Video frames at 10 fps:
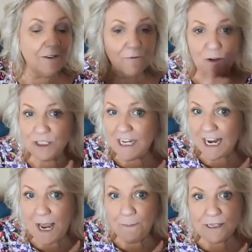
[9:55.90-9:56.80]
first
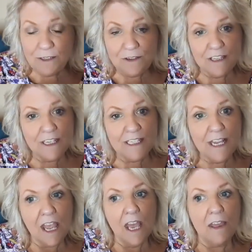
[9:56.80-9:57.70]
10 episodes of this,
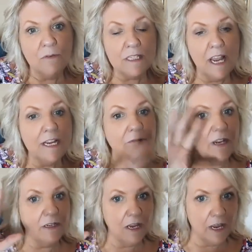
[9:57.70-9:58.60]
it was kind of
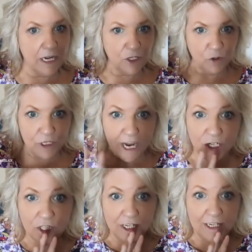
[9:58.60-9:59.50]
an
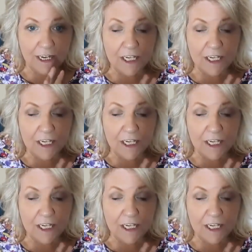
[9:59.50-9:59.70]
introduction